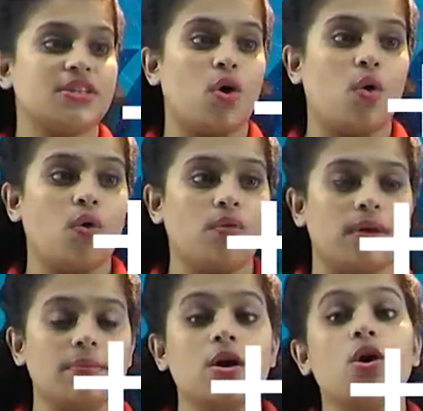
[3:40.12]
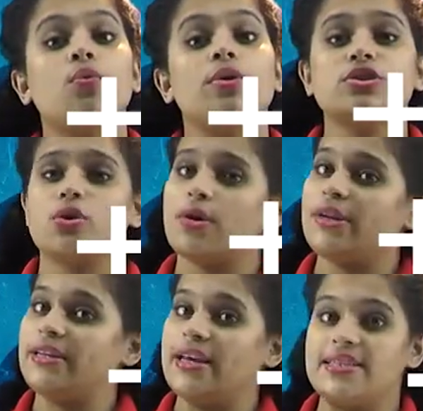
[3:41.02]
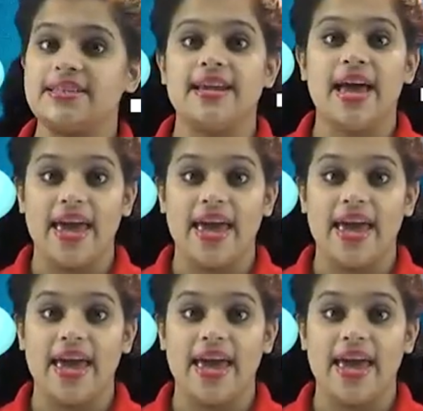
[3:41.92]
the ovum which already has an